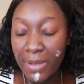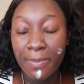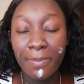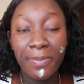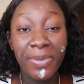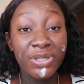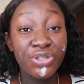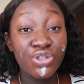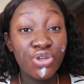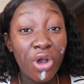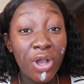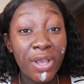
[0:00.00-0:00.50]

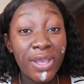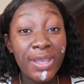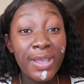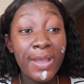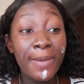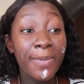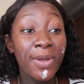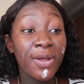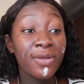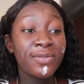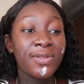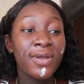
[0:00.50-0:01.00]
But talking
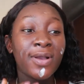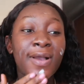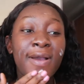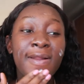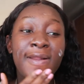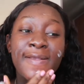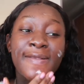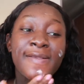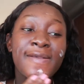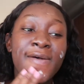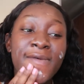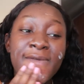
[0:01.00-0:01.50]
about the
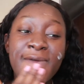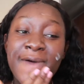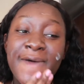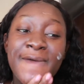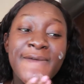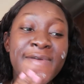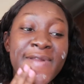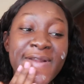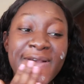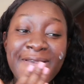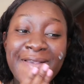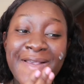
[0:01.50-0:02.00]
kind of
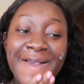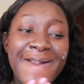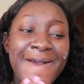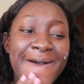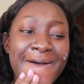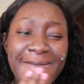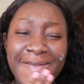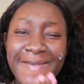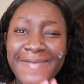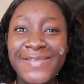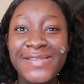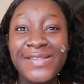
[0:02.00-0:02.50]
self-confidence that
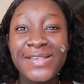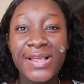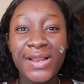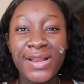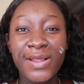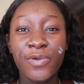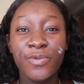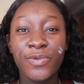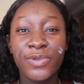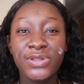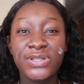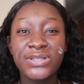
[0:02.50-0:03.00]
I was
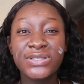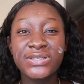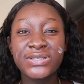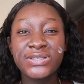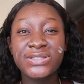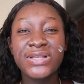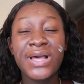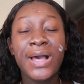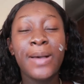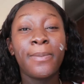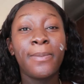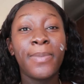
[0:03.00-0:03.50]
dealing with, this
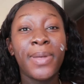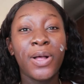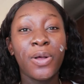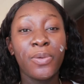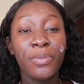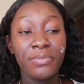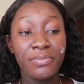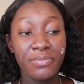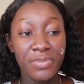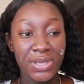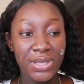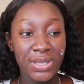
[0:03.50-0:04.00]
is
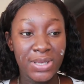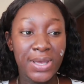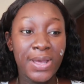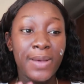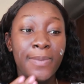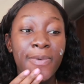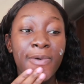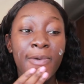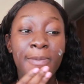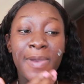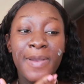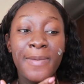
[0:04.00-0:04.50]
about me,
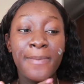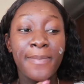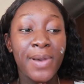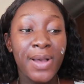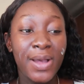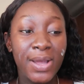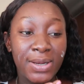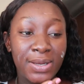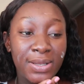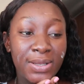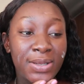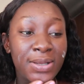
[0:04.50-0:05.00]
about my
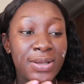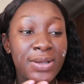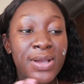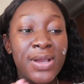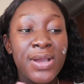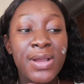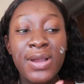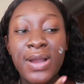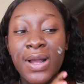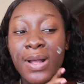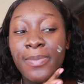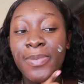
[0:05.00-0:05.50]
body,
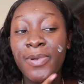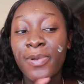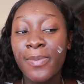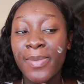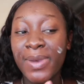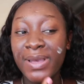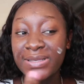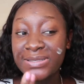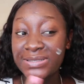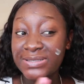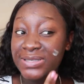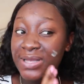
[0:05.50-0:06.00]
about
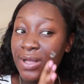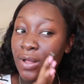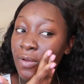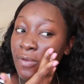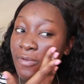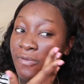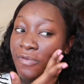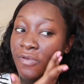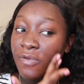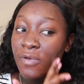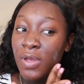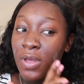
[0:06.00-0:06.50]

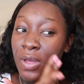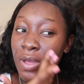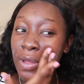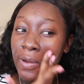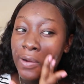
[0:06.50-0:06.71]
myself.